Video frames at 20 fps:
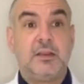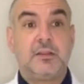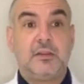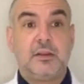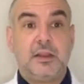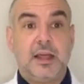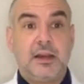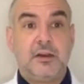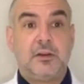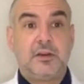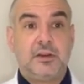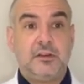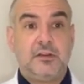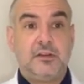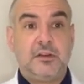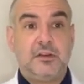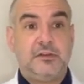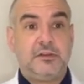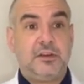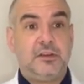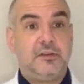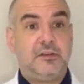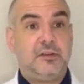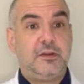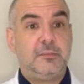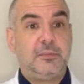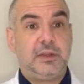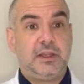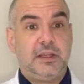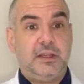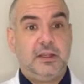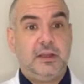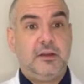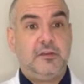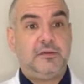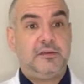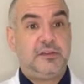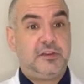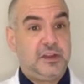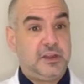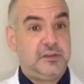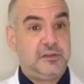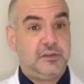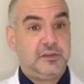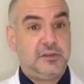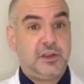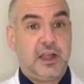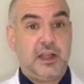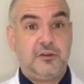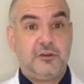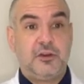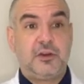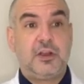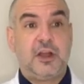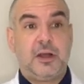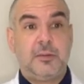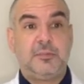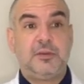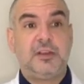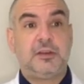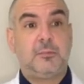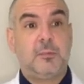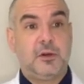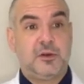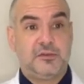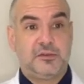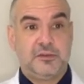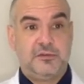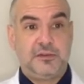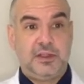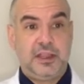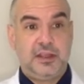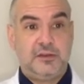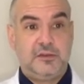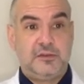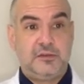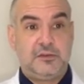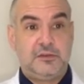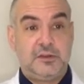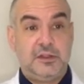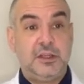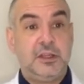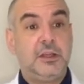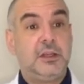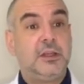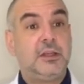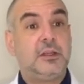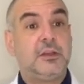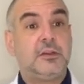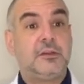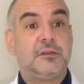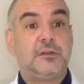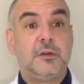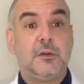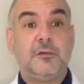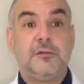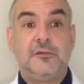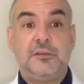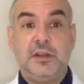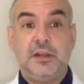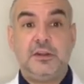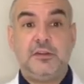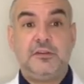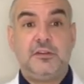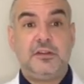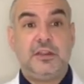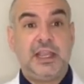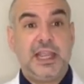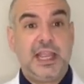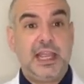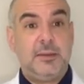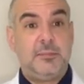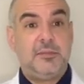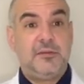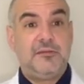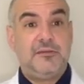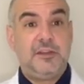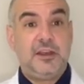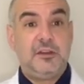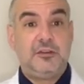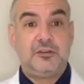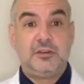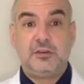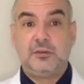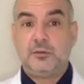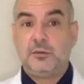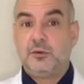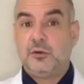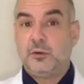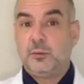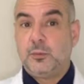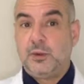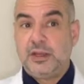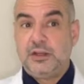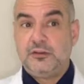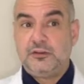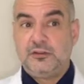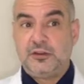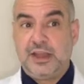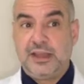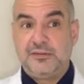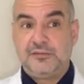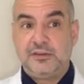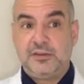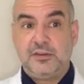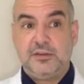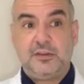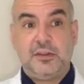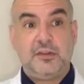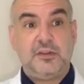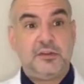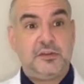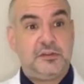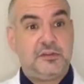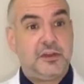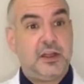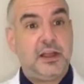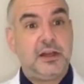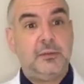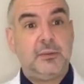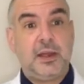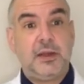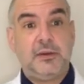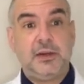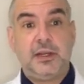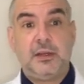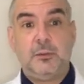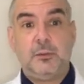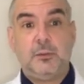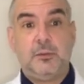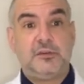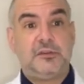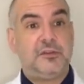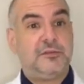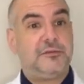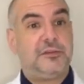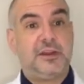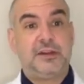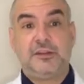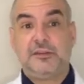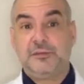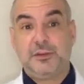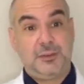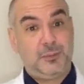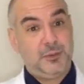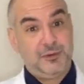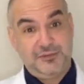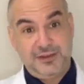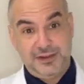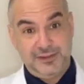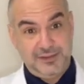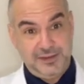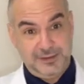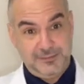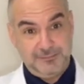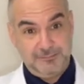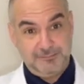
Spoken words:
The latter consisted simply of 6 hydrocoptic Marsal vanes, so fitted to the amphipation lunar wane shaft that the side routing was effectively prevented.